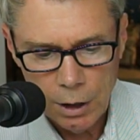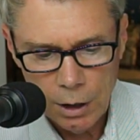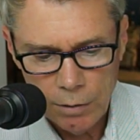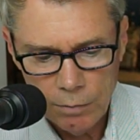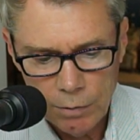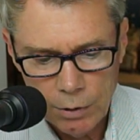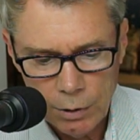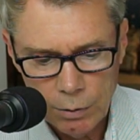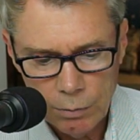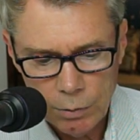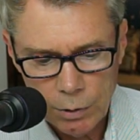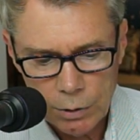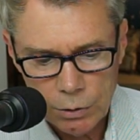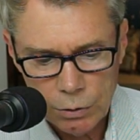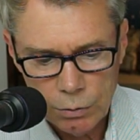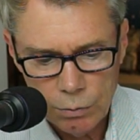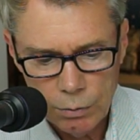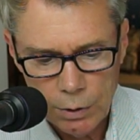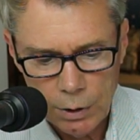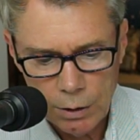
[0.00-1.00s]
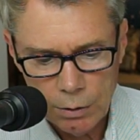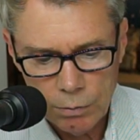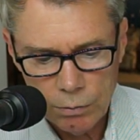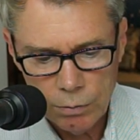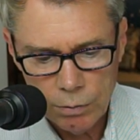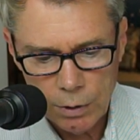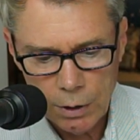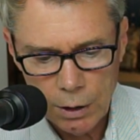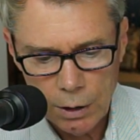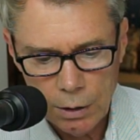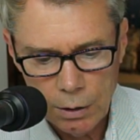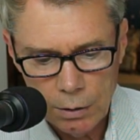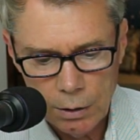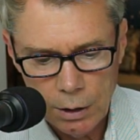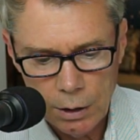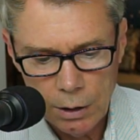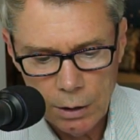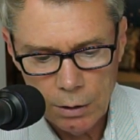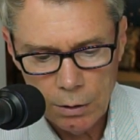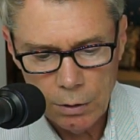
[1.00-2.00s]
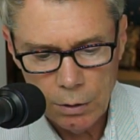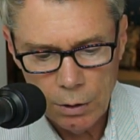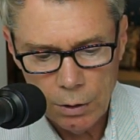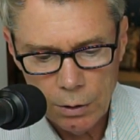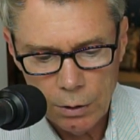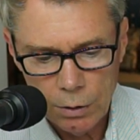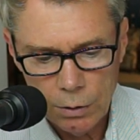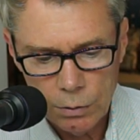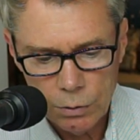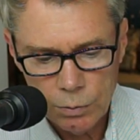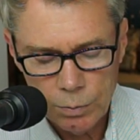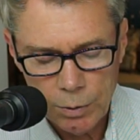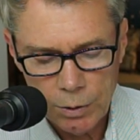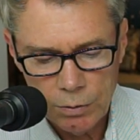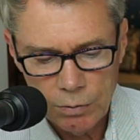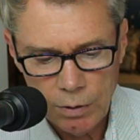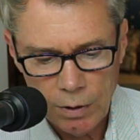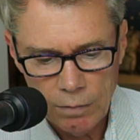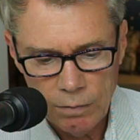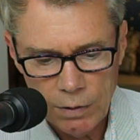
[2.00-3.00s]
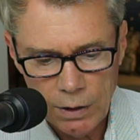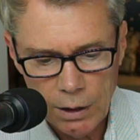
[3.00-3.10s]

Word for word: I will run screw down crown and auto spring drive.